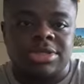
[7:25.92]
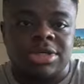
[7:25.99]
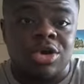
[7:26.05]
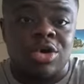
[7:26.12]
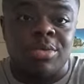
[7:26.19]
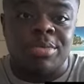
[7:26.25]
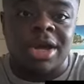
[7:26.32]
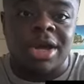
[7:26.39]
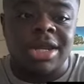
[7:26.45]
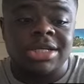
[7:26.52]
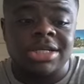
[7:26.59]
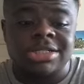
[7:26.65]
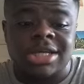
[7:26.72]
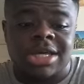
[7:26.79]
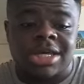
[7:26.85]
You know what I'm saying? Hope
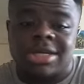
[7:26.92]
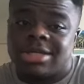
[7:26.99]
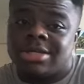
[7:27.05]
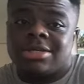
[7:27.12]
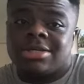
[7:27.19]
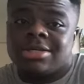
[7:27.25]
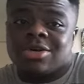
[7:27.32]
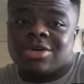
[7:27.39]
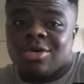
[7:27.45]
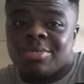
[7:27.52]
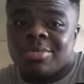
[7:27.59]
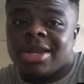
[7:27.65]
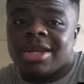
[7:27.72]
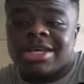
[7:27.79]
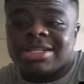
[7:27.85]
y'all niggas ain't.
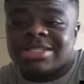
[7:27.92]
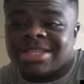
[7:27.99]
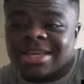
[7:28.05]
Hope y'all